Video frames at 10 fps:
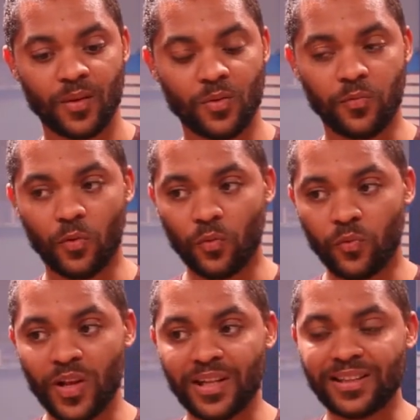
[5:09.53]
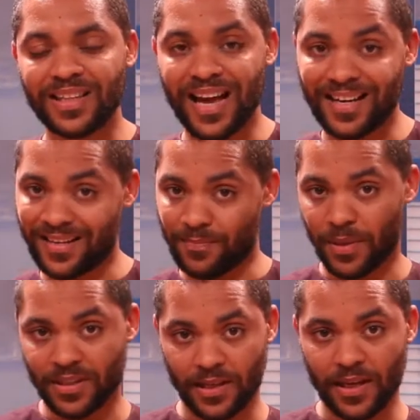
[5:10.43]
that
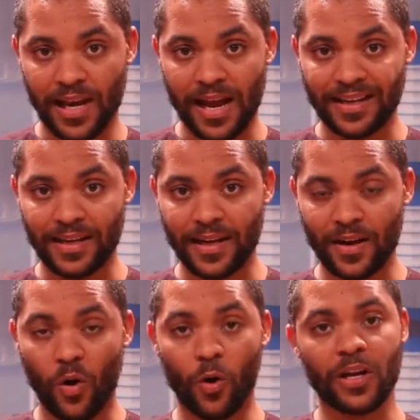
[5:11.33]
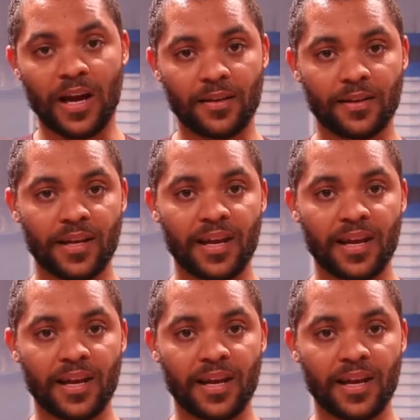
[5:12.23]
particular order?